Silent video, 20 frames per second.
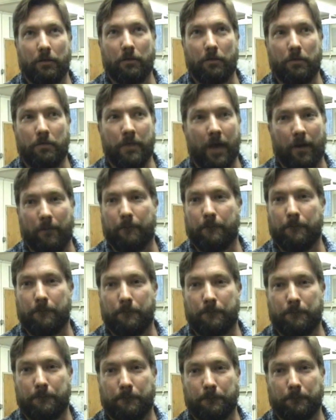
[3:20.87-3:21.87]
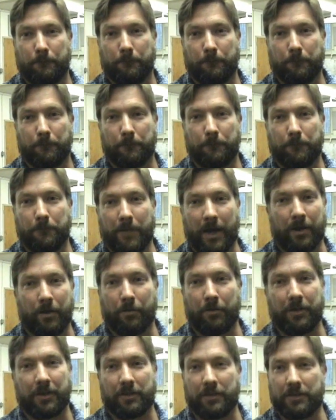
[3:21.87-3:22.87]
What? No. I
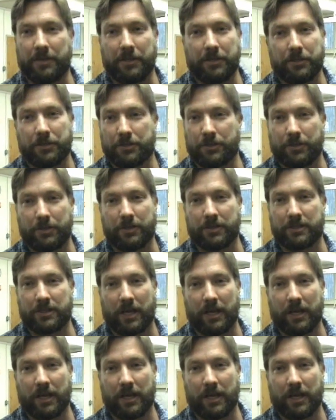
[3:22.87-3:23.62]
don't think the teachers should decide.